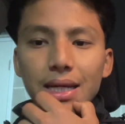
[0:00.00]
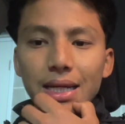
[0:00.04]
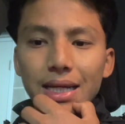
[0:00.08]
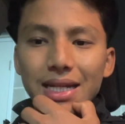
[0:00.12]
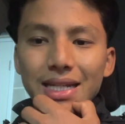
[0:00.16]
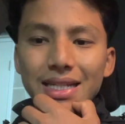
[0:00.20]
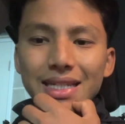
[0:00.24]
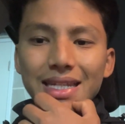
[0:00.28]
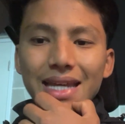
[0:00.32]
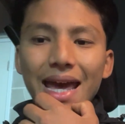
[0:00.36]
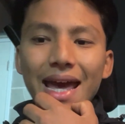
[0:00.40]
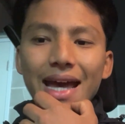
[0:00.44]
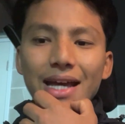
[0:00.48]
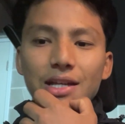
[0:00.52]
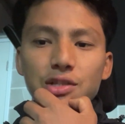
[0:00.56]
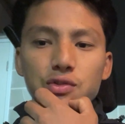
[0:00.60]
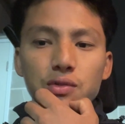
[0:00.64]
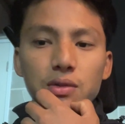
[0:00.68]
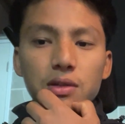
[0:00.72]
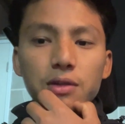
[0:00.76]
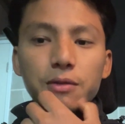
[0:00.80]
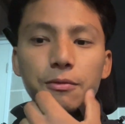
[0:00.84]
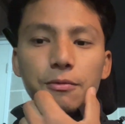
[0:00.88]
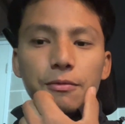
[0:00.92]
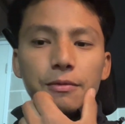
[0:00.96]
it
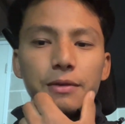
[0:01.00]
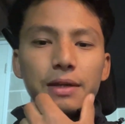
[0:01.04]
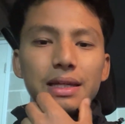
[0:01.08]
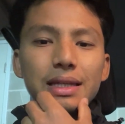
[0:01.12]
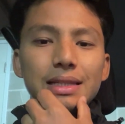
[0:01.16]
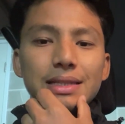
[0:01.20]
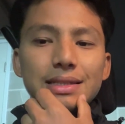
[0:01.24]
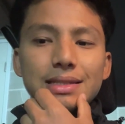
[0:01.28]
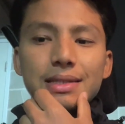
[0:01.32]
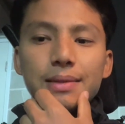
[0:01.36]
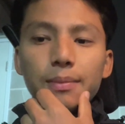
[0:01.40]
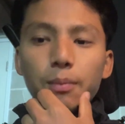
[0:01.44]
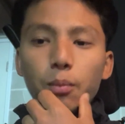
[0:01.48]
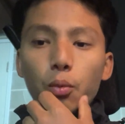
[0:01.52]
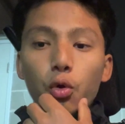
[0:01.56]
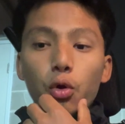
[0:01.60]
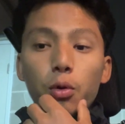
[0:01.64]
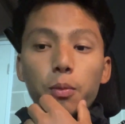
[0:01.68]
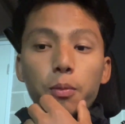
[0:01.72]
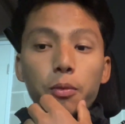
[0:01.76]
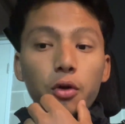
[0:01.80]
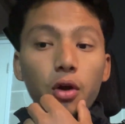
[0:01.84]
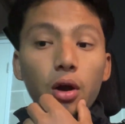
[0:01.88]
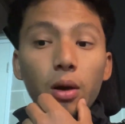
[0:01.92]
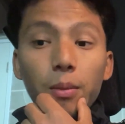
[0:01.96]
actually feels
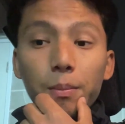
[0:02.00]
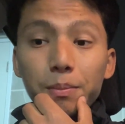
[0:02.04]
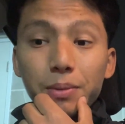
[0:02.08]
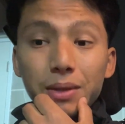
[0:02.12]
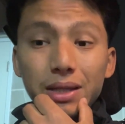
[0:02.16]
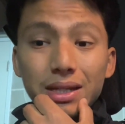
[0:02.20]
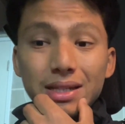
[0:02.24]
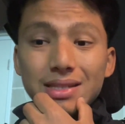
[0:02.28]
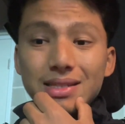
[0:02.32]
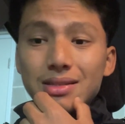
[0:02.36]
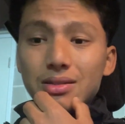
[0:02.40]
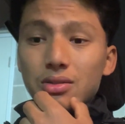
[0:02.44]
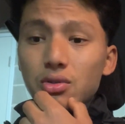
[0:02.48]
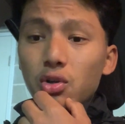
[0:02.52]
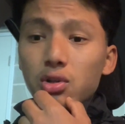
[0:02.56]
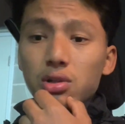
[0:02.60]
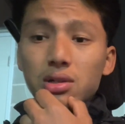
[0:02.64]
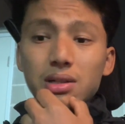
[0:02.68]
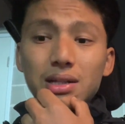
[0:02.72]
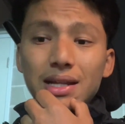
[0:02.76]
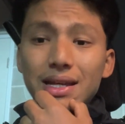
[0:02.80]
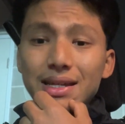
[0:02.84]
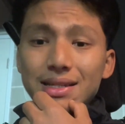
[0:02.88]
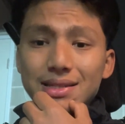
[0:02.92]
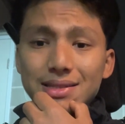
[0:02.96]
more complex, not
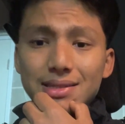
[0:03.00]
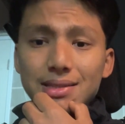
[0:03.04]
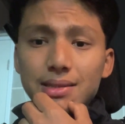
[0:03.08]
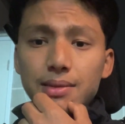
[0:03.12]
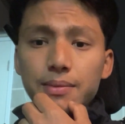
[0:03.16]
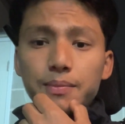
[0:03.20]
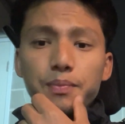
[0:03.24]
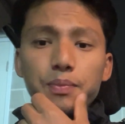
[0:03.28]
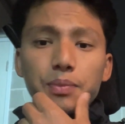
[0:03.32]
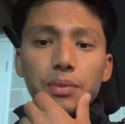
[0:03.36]
less.